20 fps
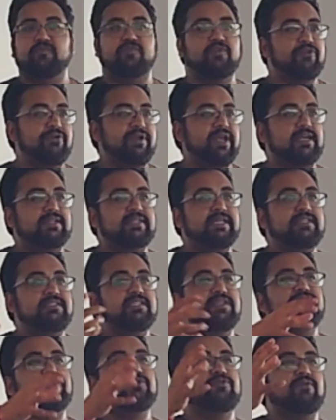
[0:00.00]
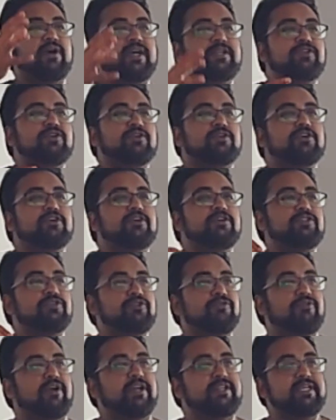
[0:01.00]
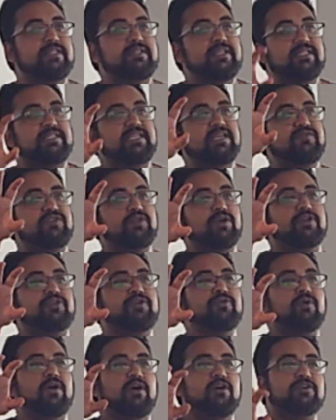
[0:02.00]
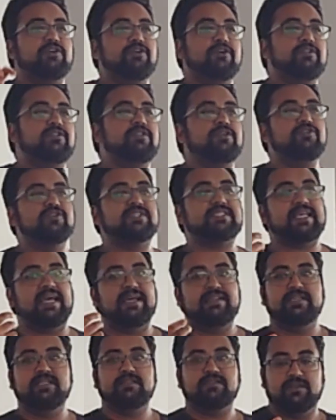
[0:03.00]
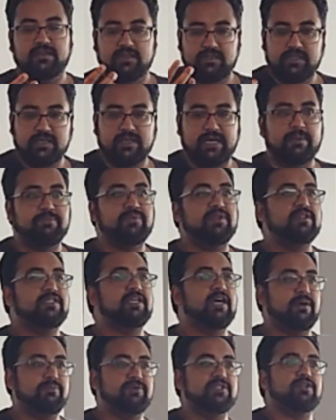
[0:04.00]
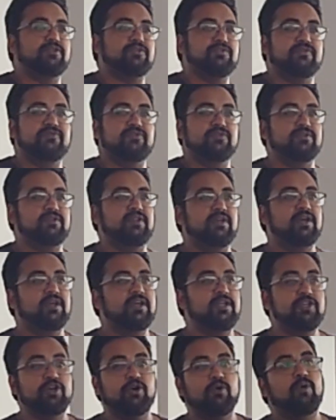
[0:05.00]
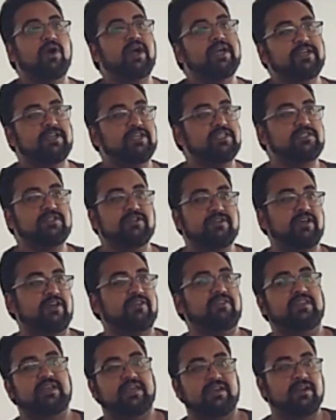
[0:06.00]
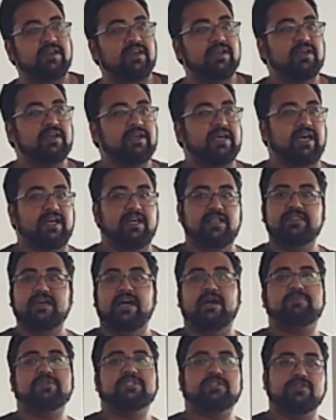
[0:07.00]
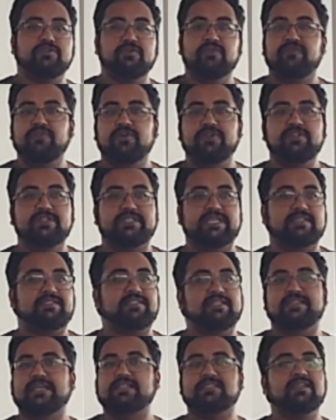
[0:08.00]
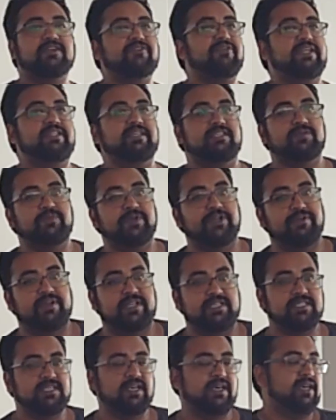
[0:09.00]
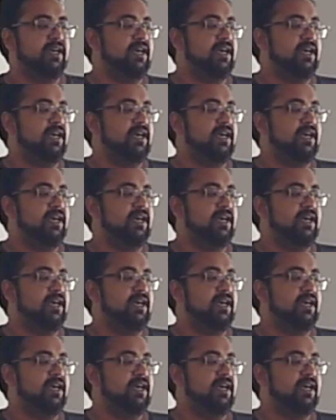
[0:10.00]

For React Native, you write your code, you run it, it gives you a QR code, you scan it, the app is on your phone. No wires, no nothing. The app is on your phone, you test it. That's a great experience.